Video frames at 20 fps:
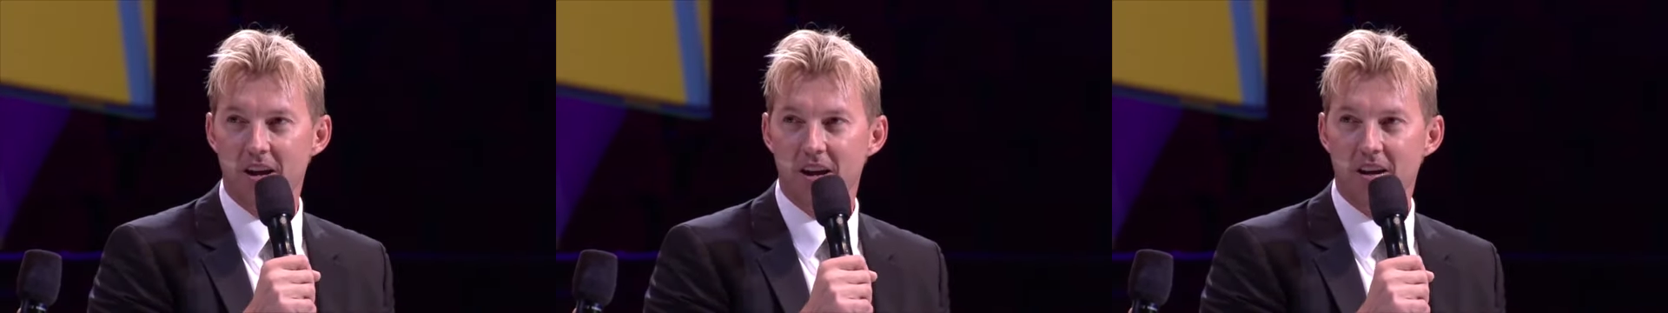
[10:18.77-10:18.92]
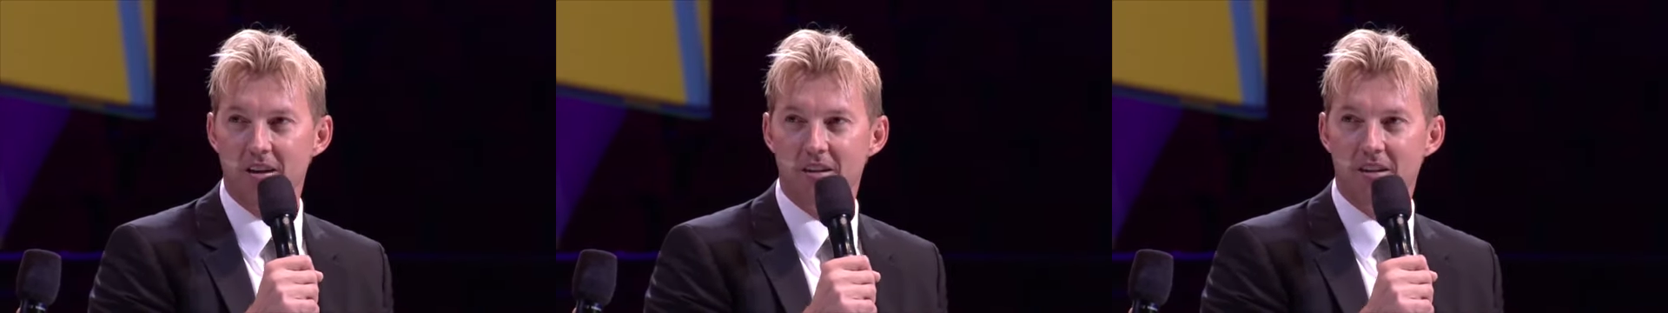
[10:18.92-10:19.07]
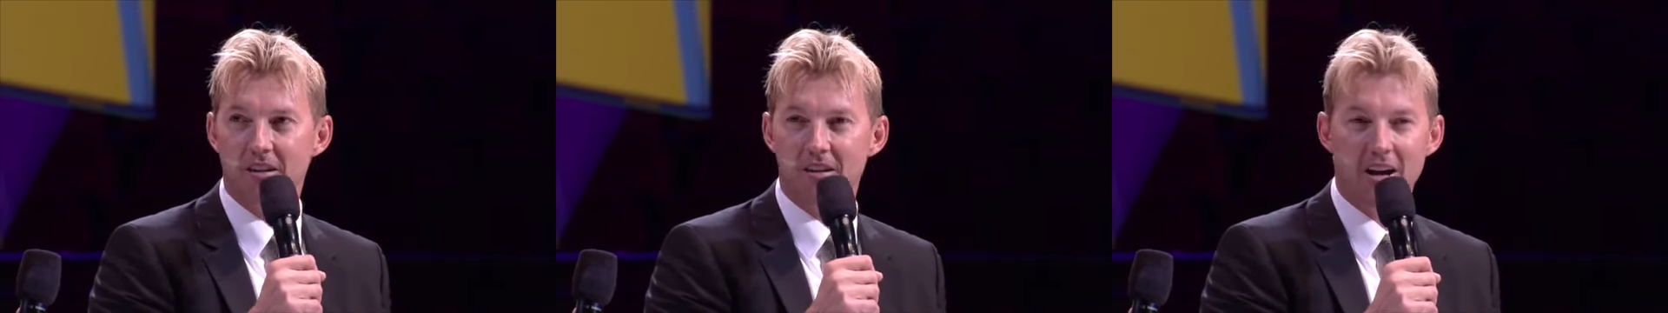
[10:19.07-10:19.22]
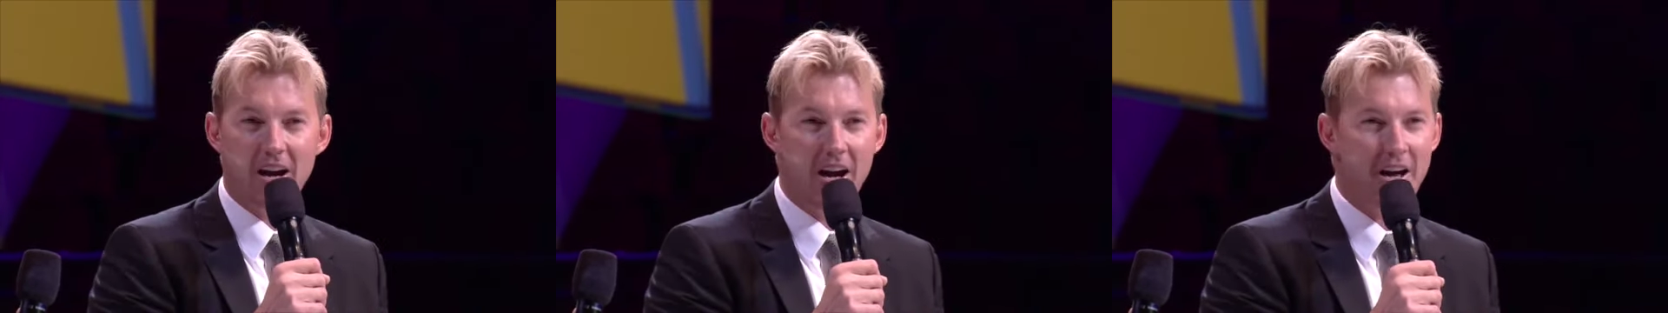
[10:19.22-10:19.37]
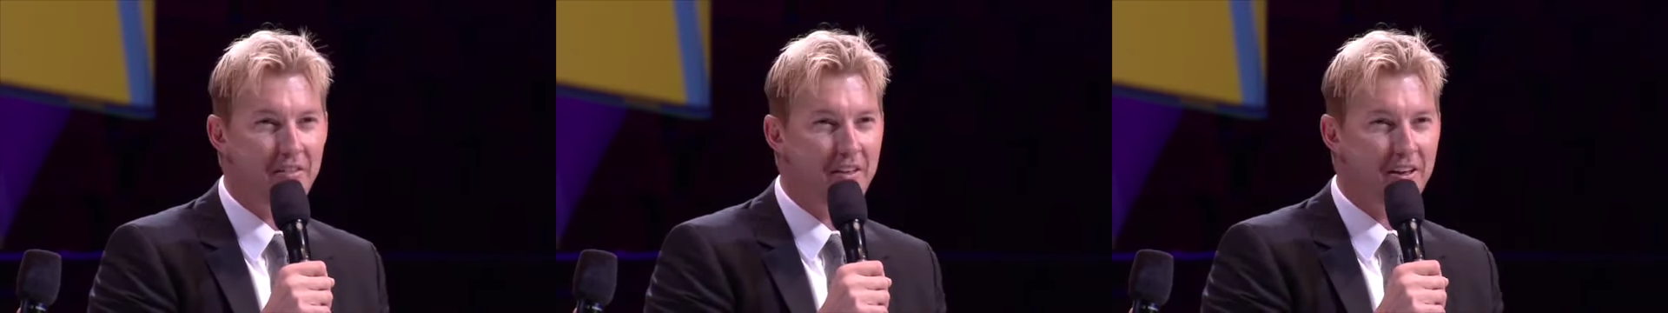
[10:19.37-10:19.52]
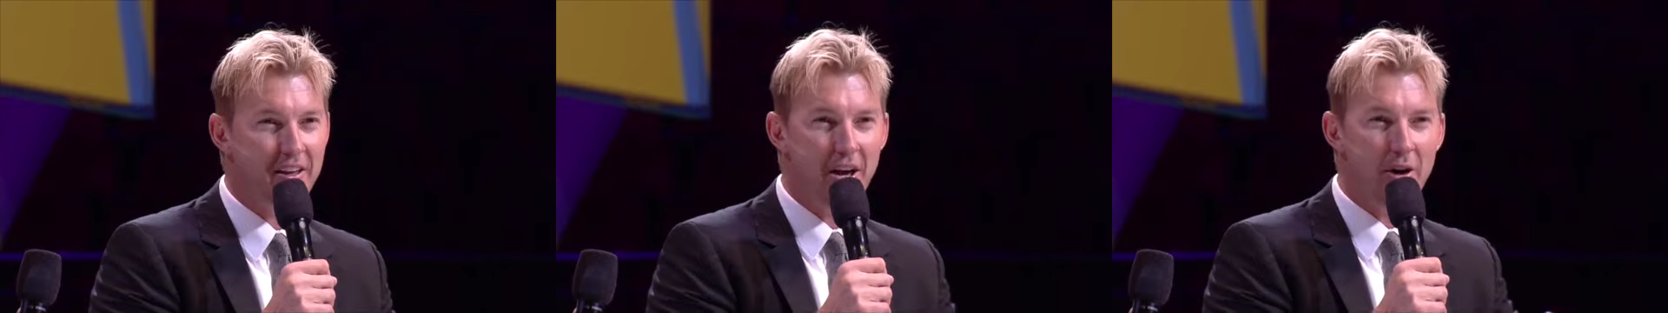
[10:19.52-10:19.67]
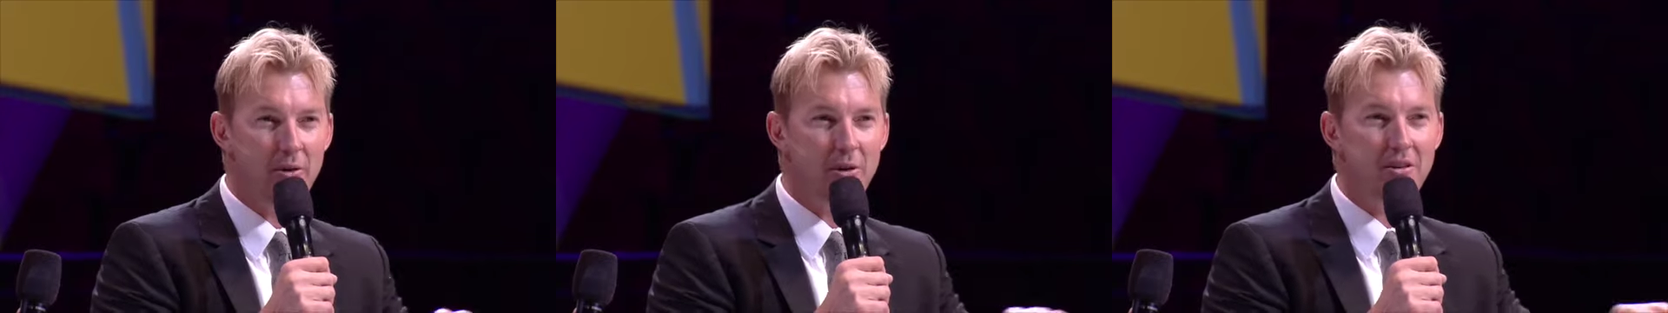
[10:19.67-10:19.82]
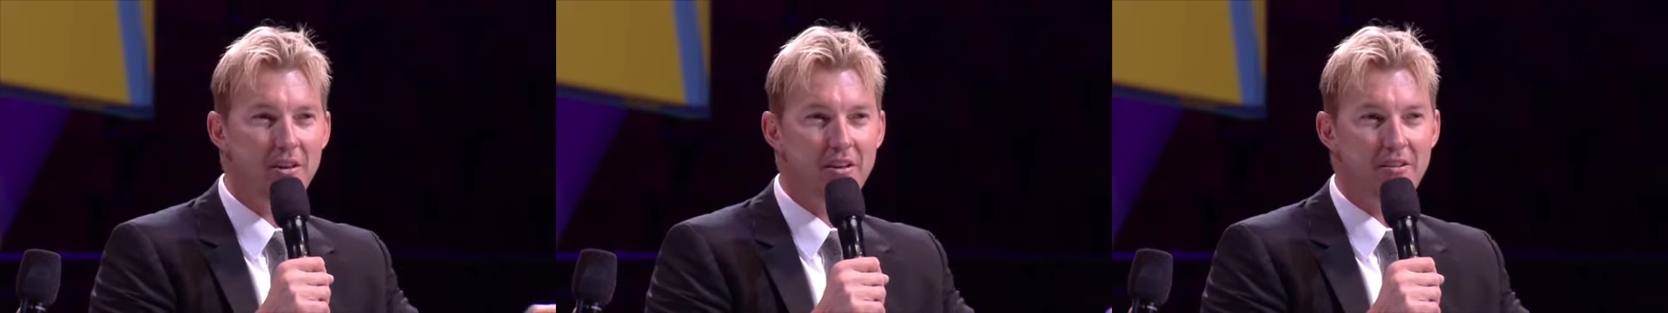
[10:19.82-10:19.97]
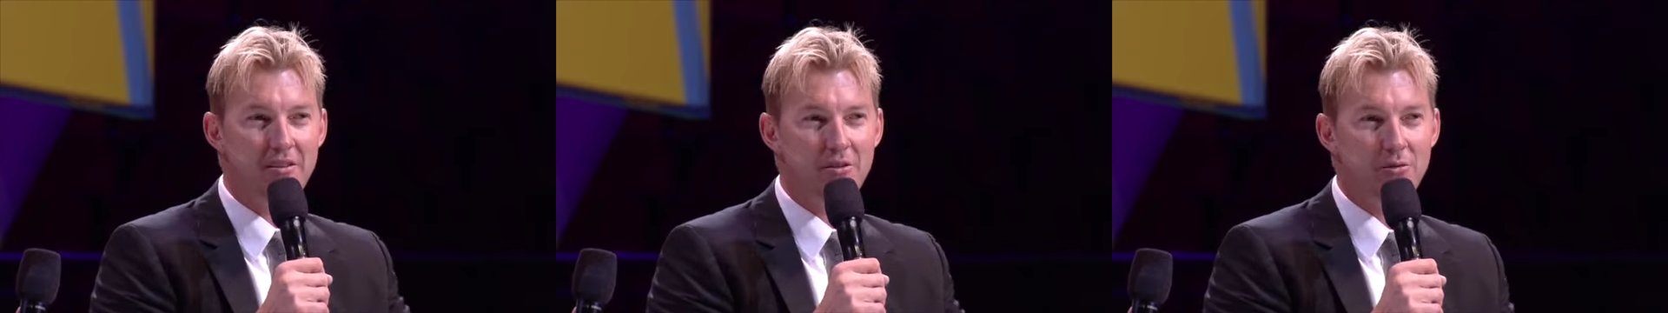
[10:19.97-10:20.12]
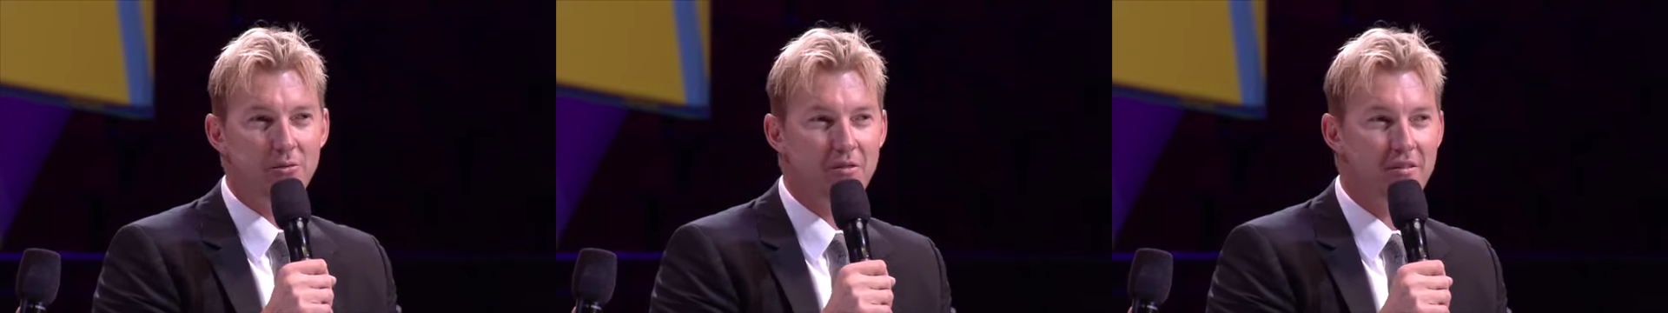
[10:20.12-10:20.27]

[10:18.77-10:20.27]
and they go in these little